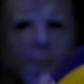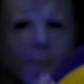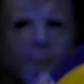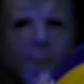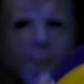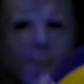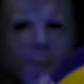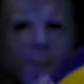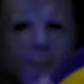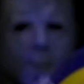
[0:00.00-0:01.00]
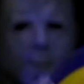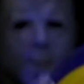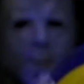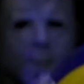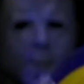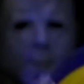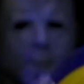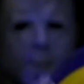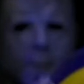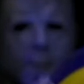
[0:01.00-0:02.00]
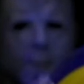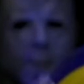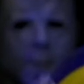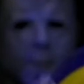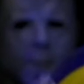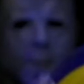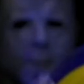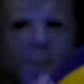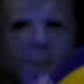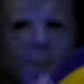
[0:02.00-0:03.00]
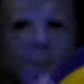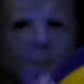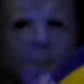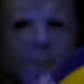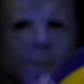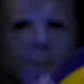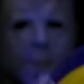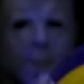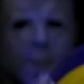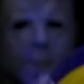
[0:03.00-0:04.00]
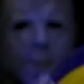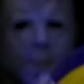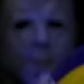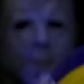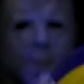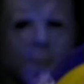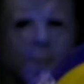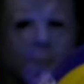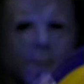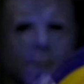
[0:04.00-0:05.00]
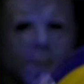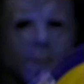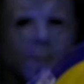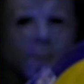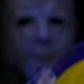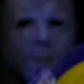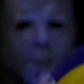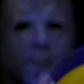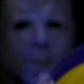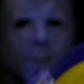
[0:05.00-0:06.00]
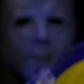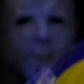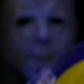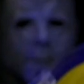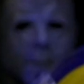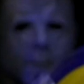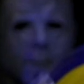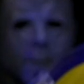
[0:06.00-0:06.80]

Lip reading: This person isn't speaking.